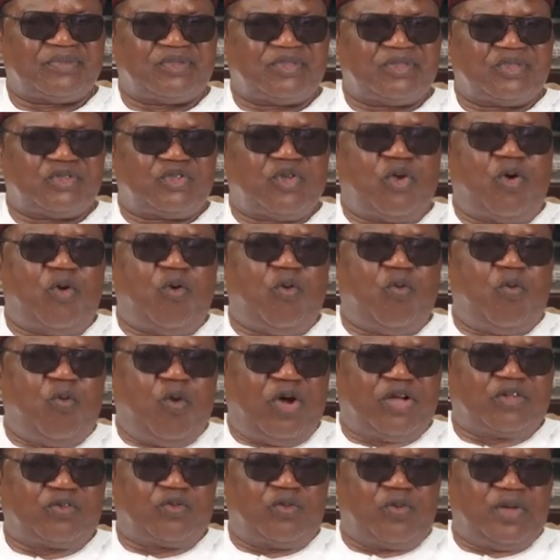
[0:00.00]
So
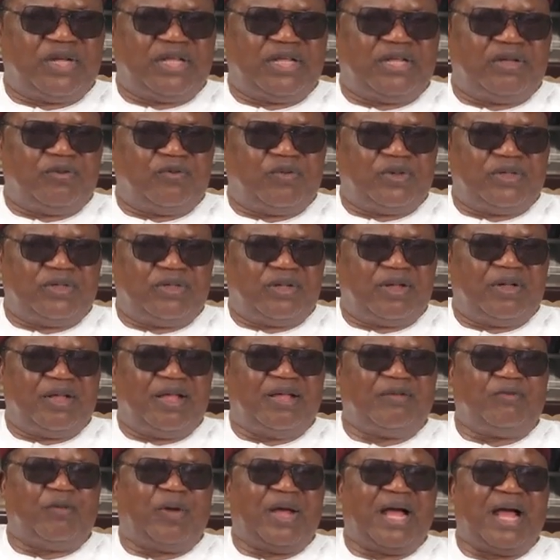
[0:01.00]
what
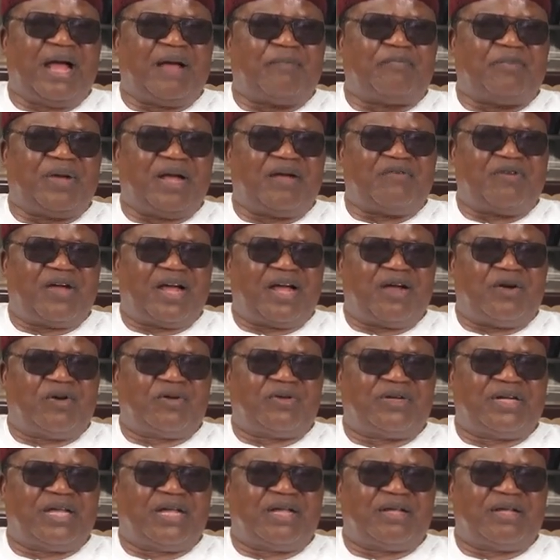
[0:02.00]
our own